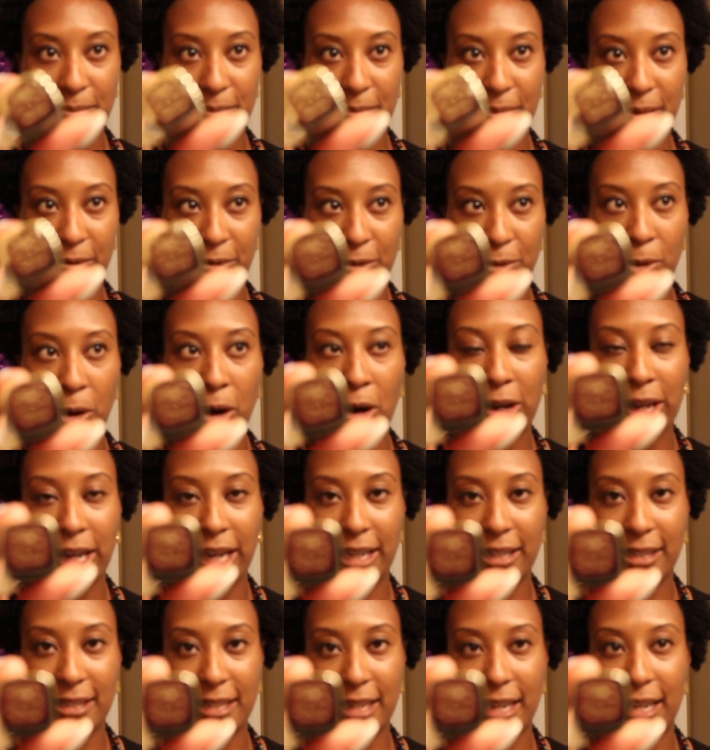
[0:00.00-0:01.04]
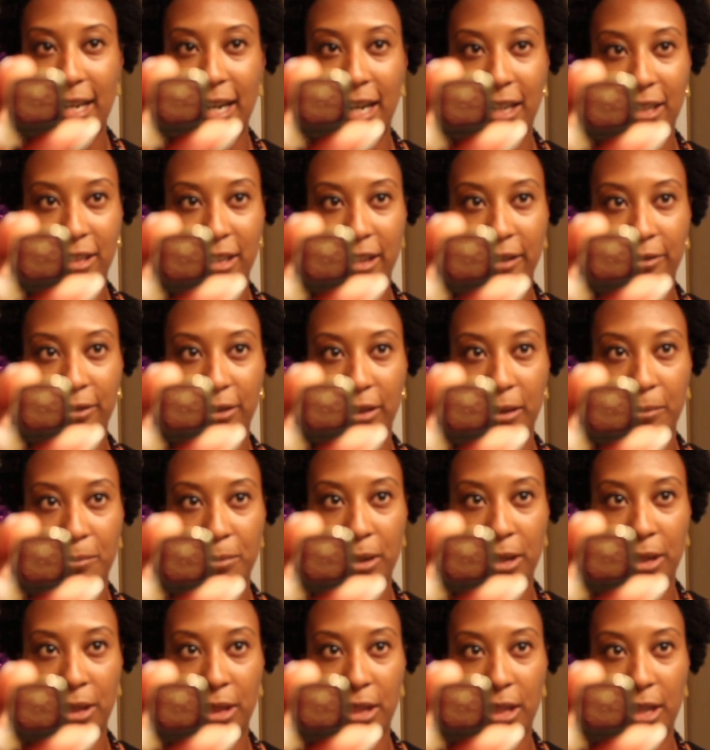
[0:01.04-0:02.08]
If you all can't see it, I'll definitely
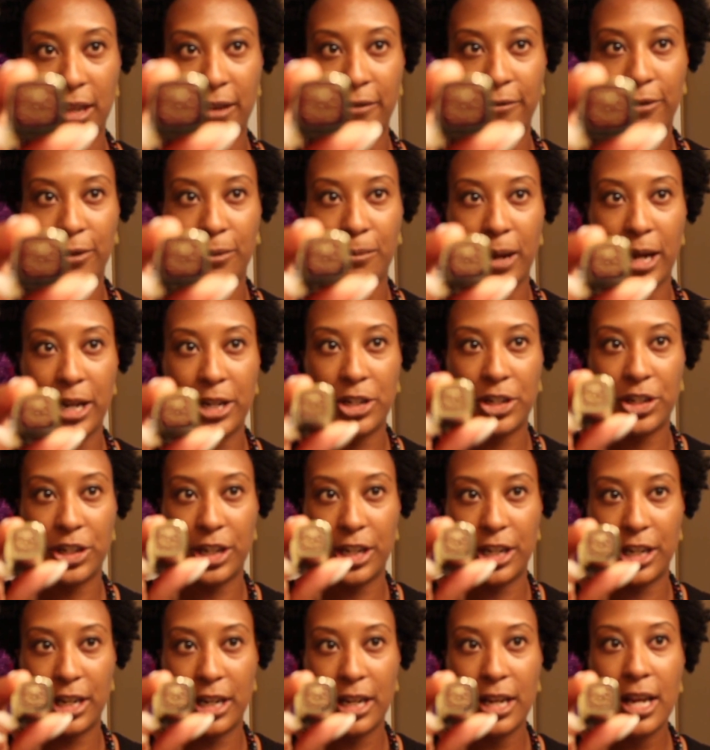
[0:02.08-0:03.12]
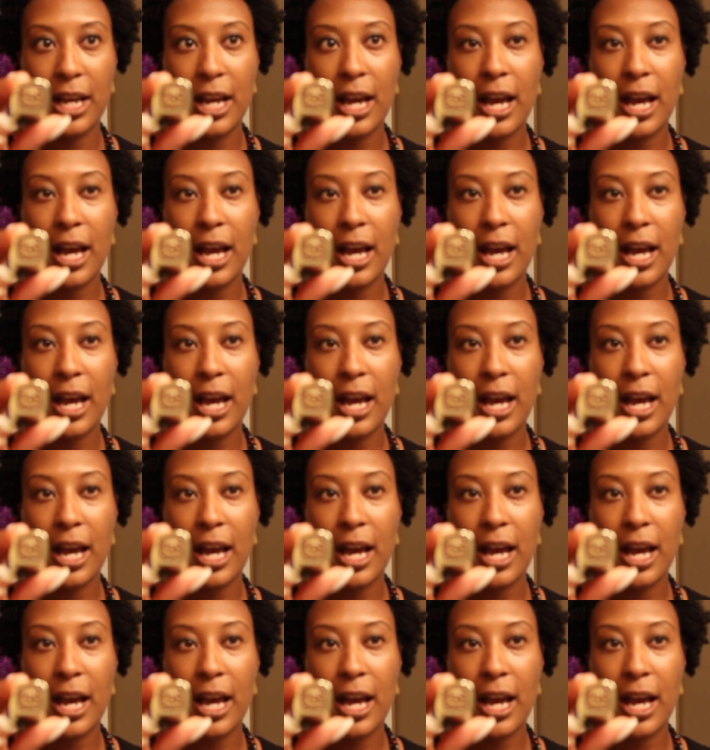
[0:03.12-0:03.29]
put the information